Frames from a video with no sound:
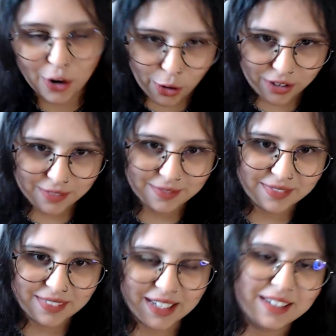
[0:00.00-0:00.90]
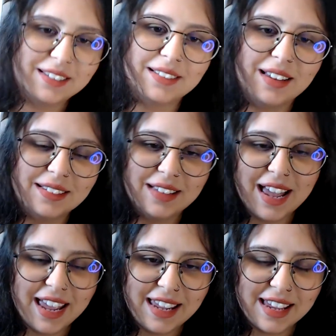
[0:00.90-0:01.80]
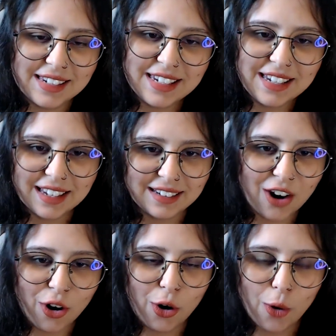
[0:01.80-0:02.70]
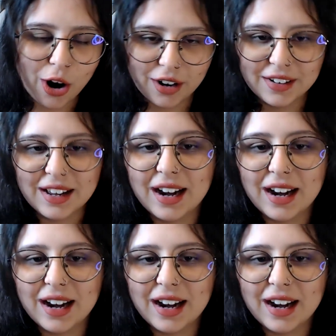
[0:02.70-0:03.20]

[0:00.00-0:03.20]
R, like A and D and OR.